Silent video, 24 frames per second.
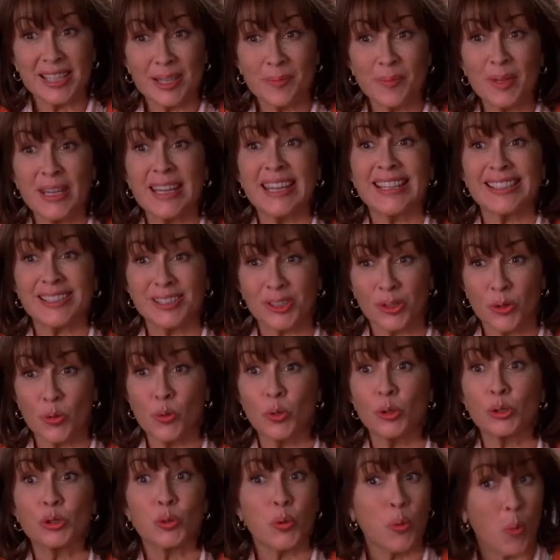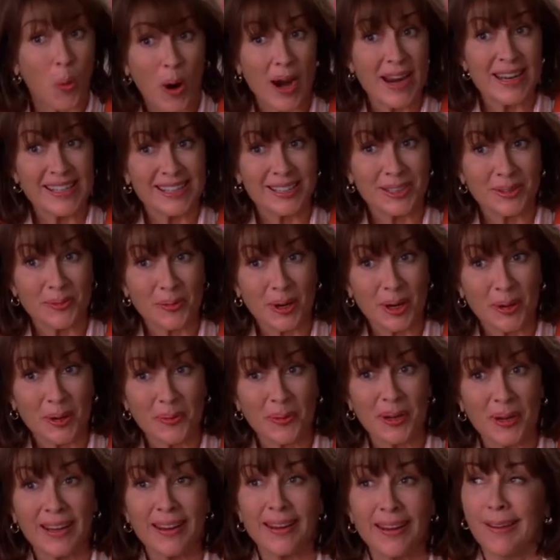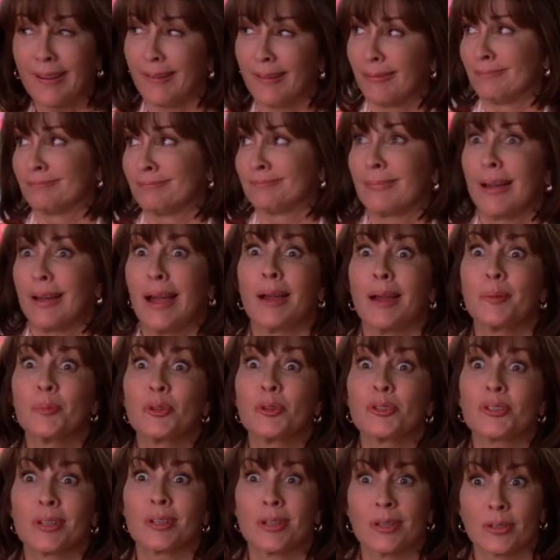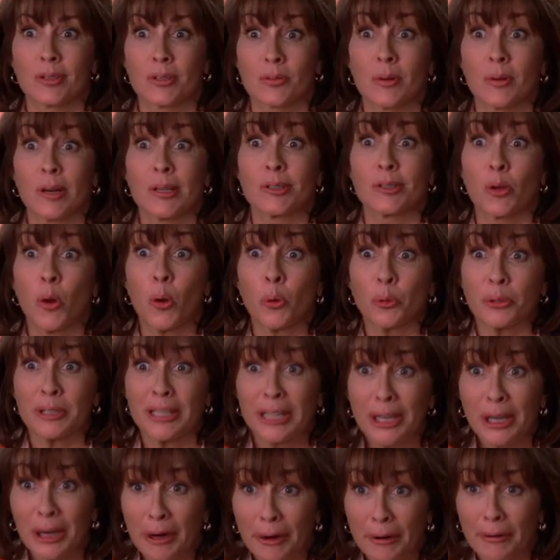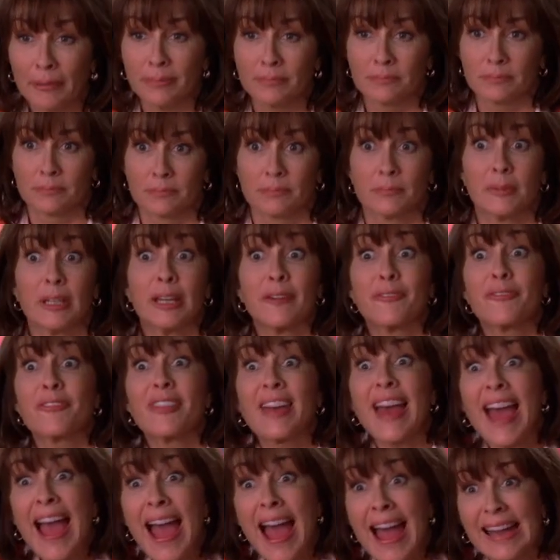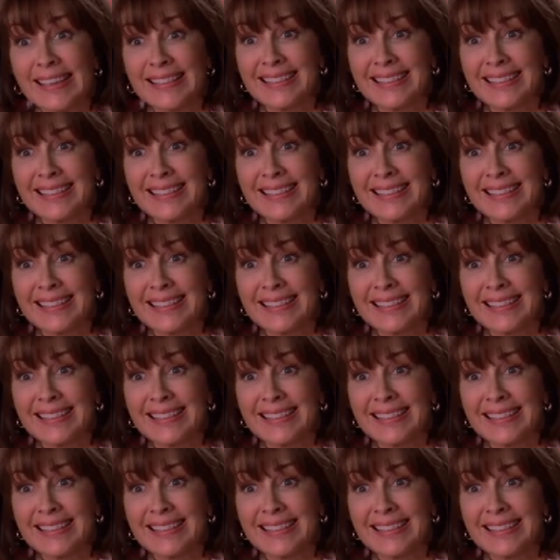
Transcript: me at school twice in one week, I'm usually here twice the whole year. If that.